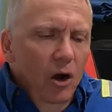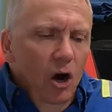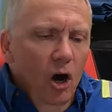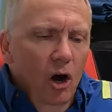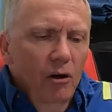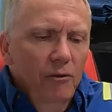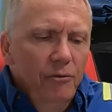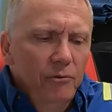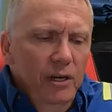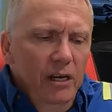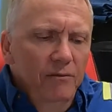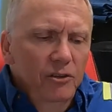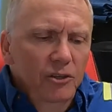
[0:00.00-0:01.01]
All
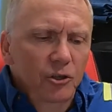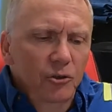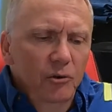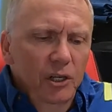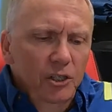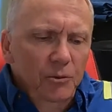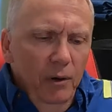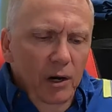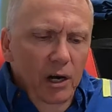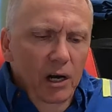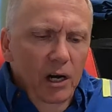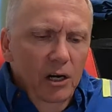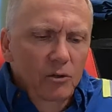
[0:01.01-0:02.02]
3 of the 2-inch
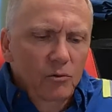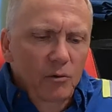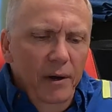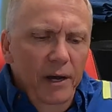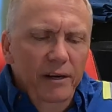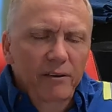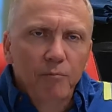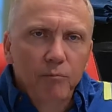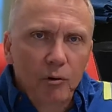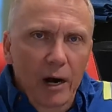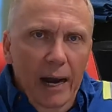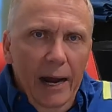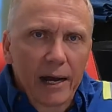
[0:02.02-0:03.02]
plugs were made of
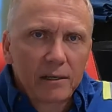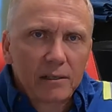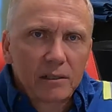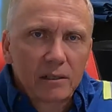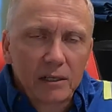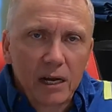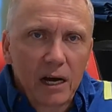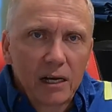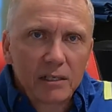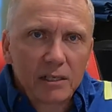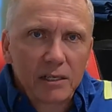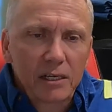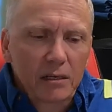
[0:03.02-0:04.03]
brass and not
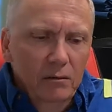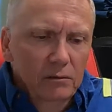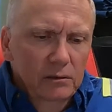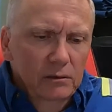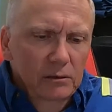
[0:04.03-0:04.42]
steel.